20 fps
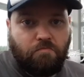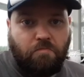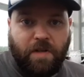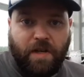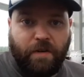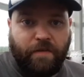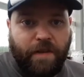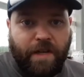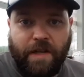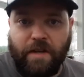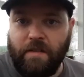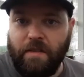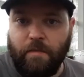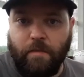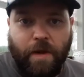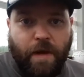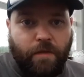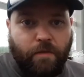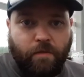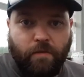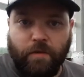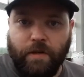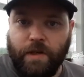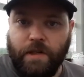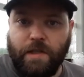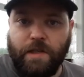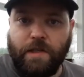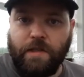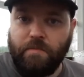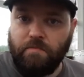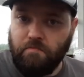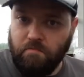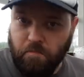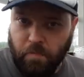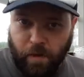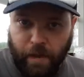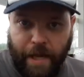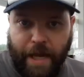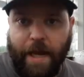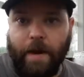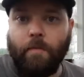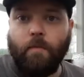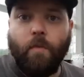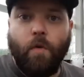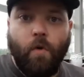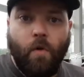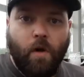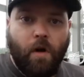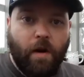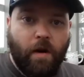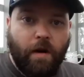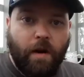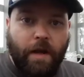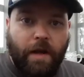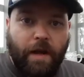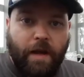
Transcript: Near the end of the month we'll just plant more,